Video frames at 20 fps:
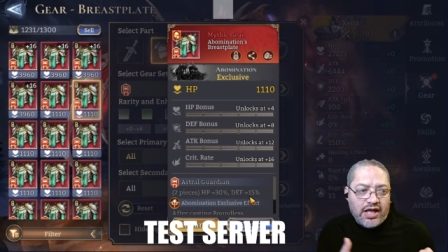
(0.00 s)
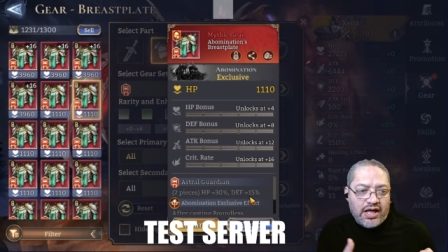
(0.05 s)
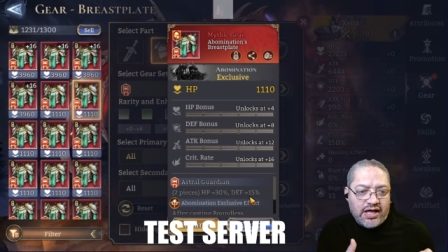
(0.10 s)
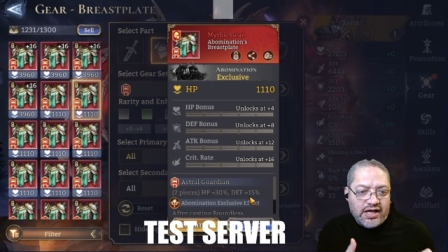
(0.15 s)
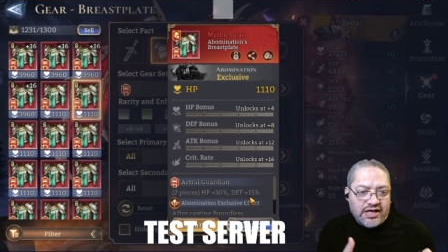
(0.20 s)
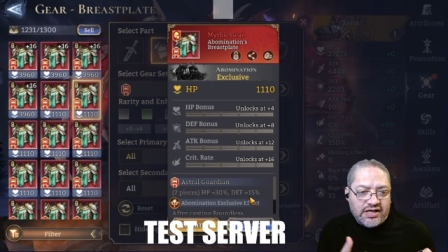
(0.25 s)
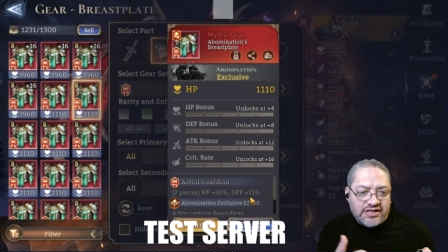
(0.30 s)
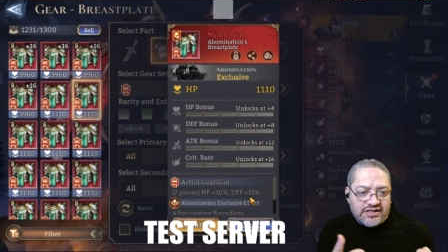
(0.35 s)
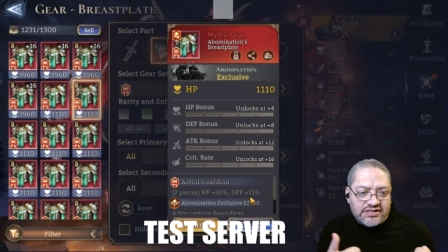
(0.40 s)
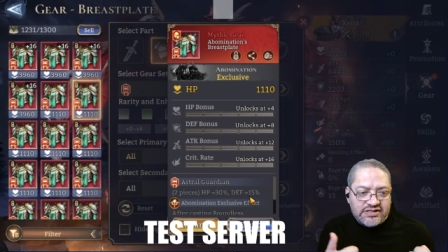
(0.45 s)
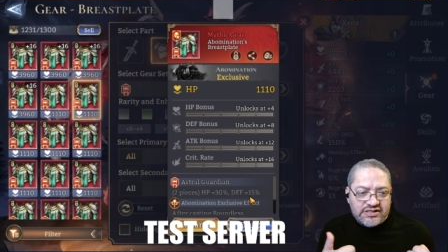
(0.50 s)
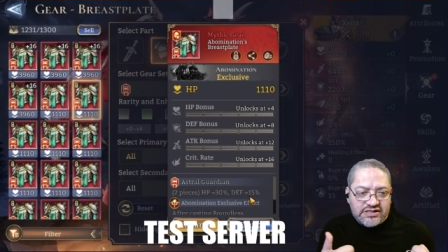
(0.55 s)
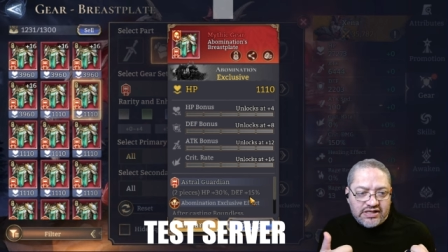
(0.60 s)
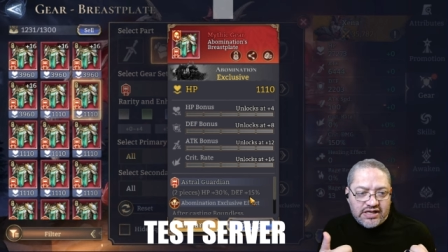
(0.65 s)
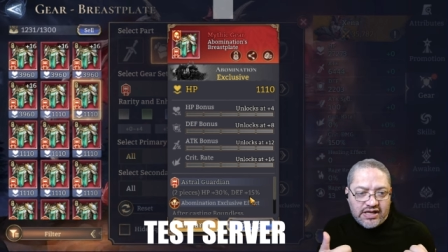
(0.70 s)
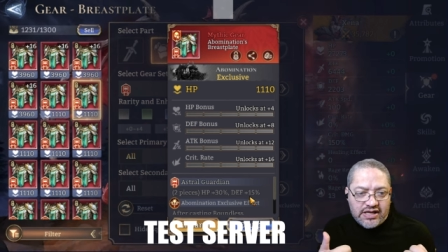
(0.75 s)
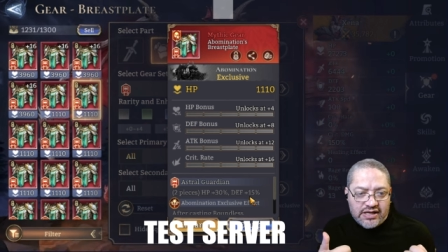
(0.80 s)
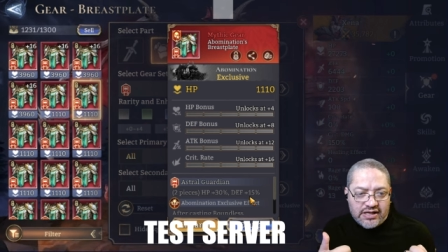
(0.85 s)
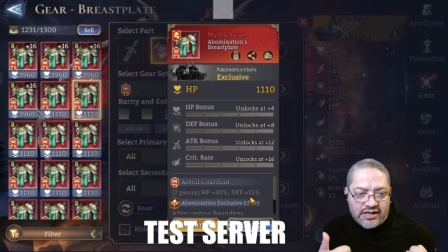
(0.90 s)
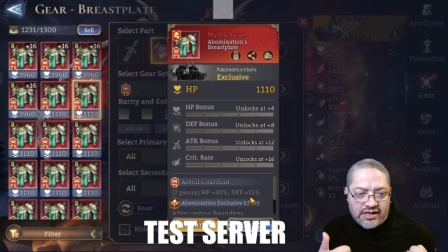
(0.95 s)

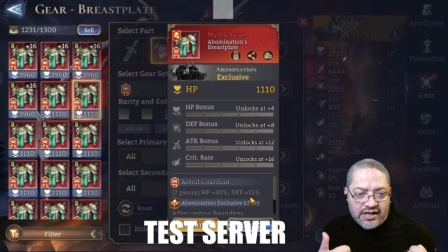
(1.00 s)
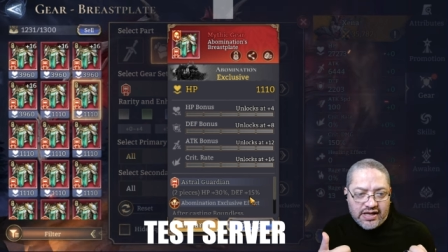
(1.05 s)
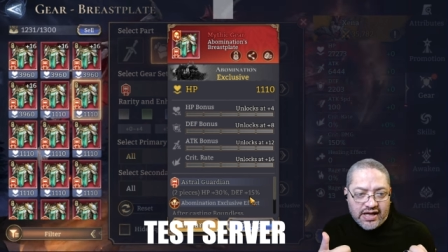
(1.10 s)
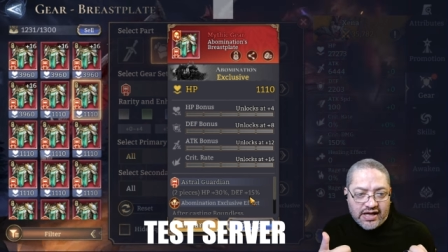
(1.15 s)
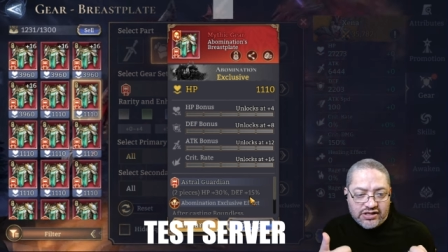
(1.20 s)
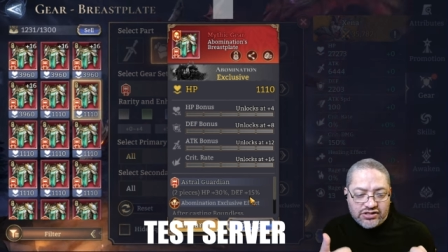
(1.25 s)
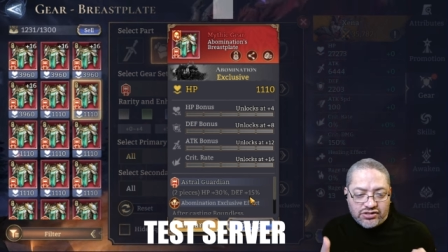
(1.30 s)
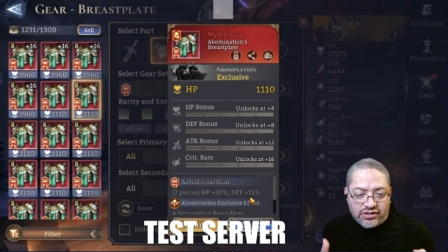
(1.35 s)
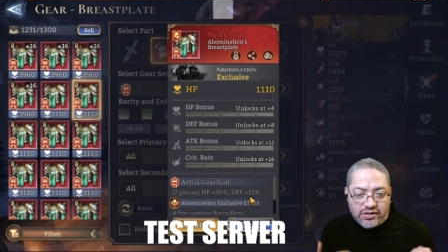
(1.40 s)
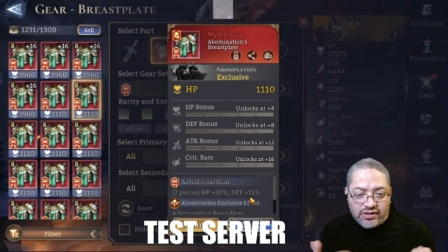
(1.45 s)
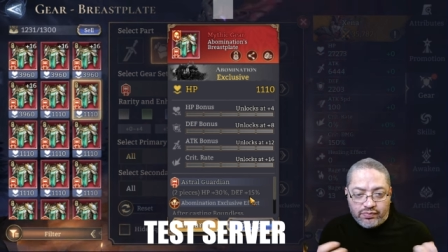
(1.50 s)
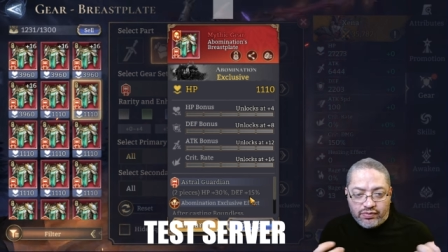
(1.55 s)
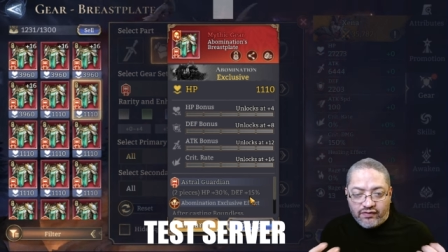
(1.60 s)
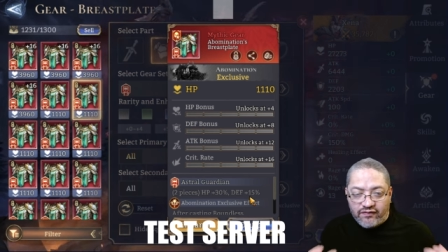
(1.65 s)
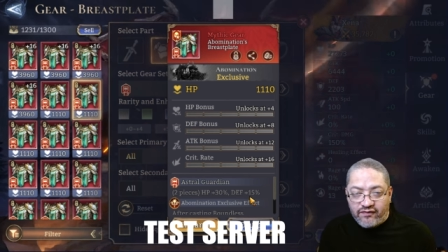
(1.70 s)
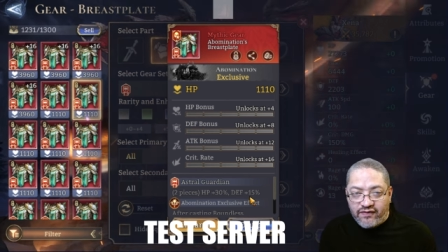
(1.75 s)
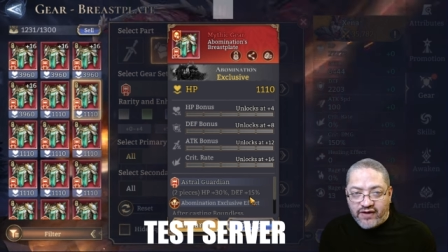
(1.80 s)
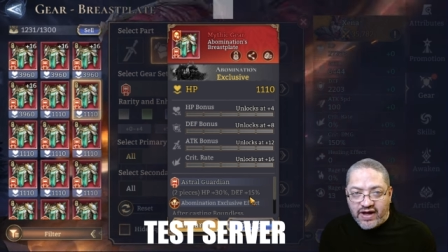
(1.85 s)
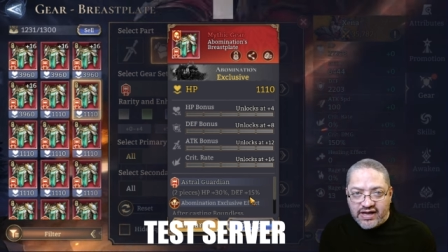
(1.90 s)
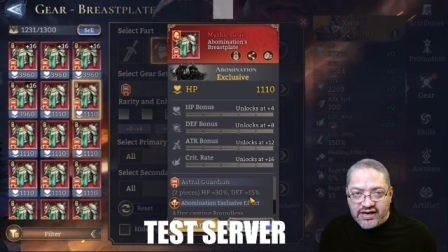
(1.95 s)
is uh, actually
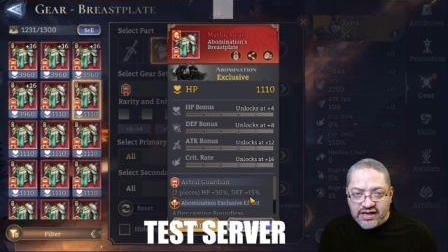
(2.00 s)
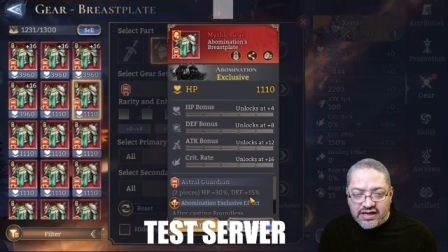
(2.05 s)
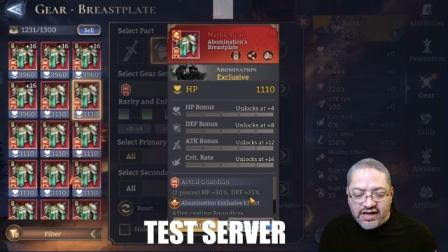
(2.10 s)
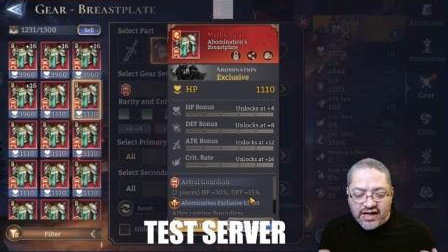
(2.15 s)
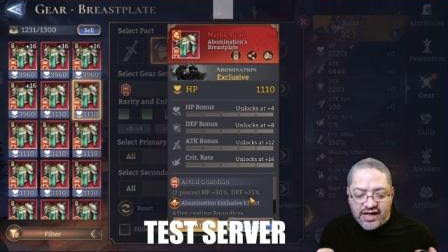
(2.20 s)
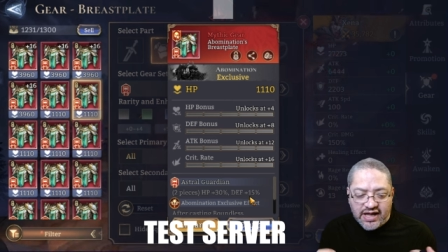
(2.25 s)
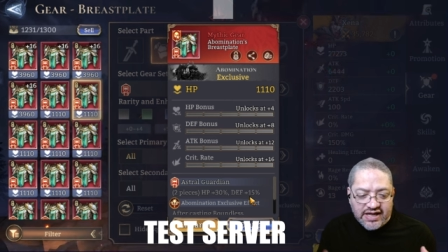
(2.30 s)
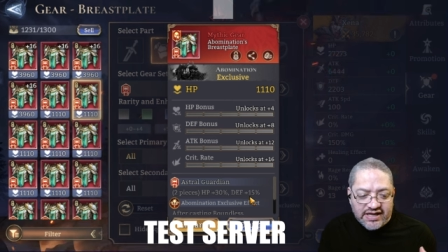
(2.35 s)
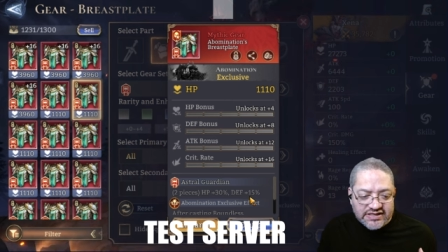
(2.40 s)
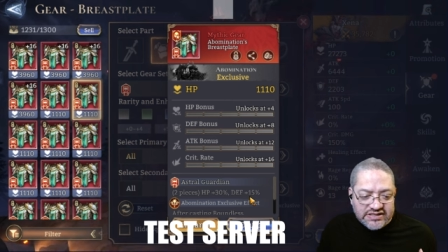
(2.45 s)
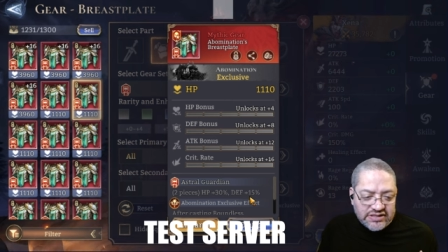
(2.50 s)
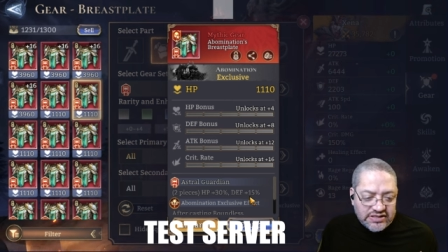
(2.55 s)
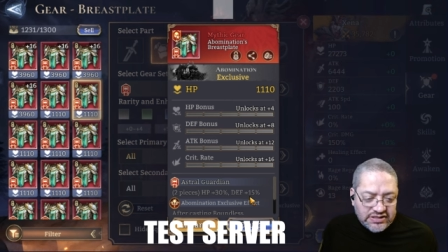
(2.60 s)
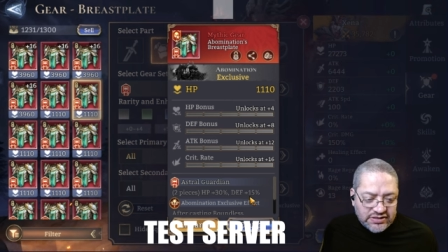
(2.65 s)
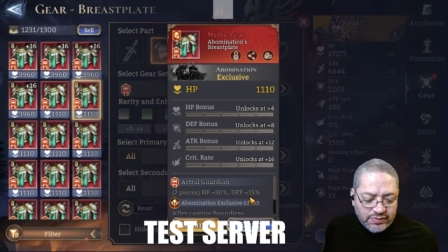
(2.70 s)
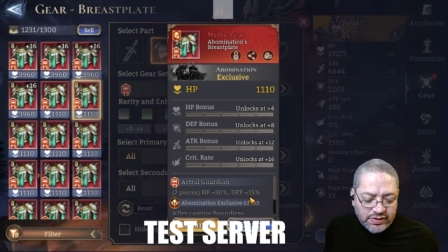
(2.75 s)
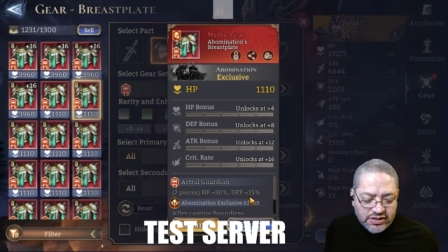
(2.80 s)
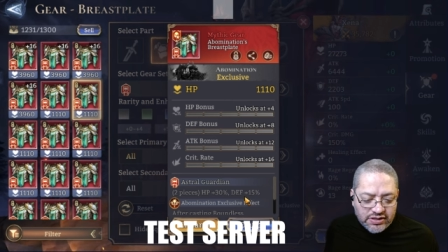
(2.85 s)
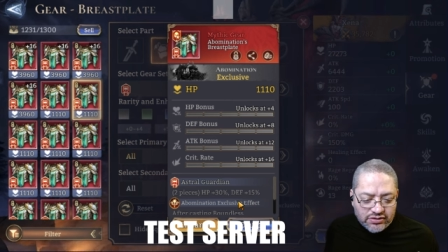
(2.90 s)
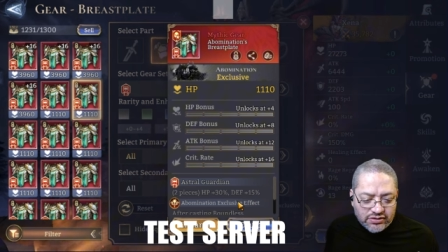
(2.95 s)
providing us
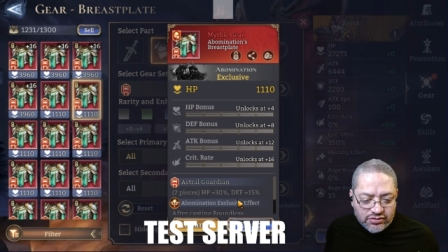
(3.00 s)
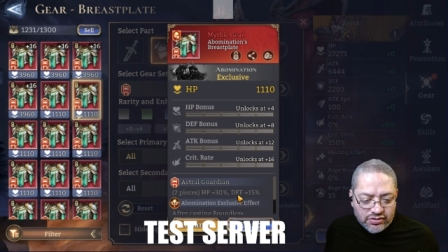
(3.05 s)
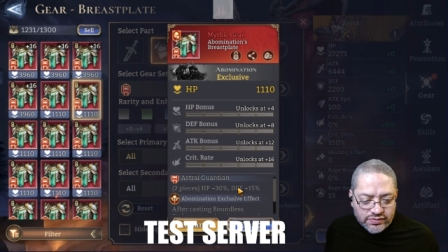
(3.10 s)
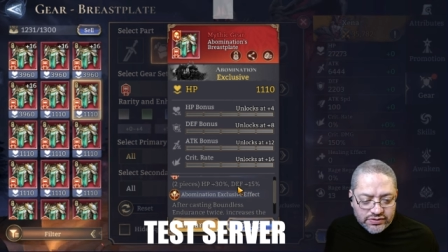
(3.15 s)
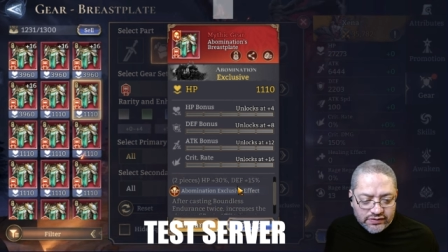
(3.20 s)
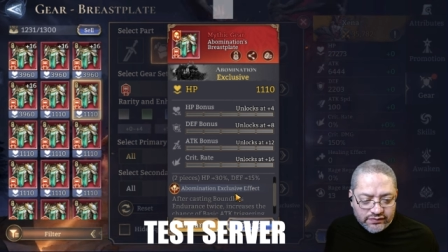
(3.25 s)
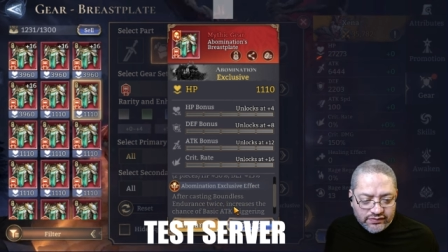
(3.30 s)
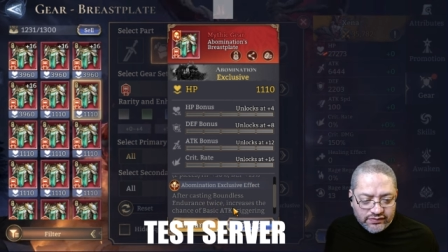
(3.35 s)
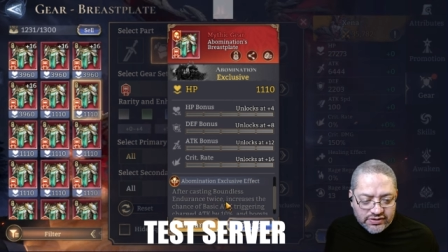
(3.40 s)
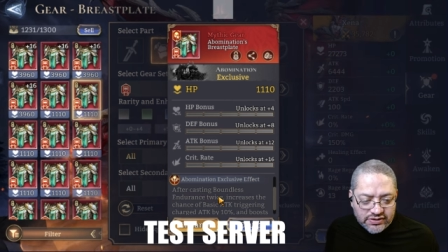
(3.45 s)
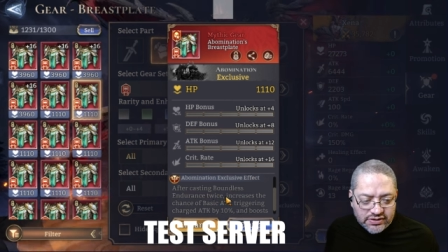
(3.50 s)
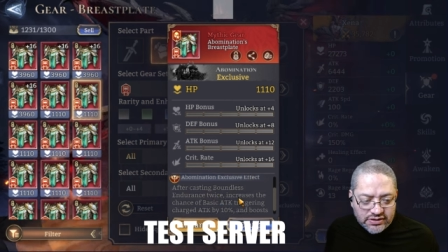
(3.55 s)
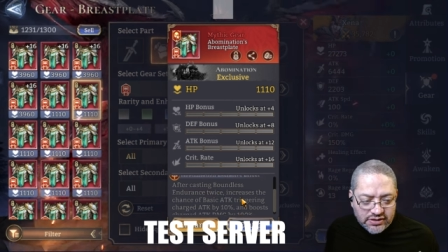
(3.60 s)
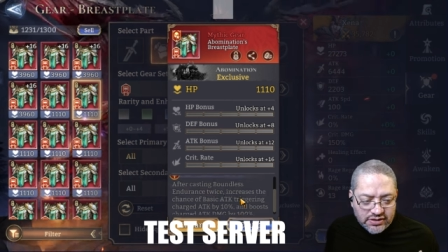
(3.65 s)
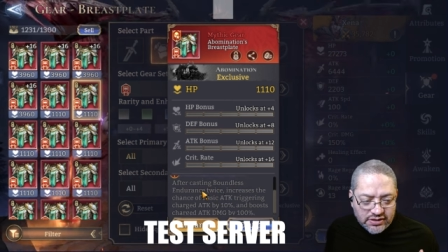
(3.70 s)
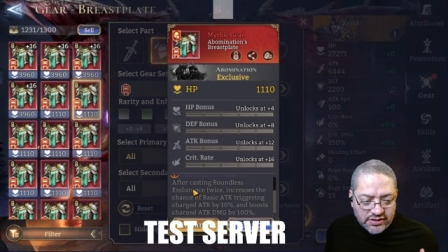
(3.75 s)
especially in terms of uh,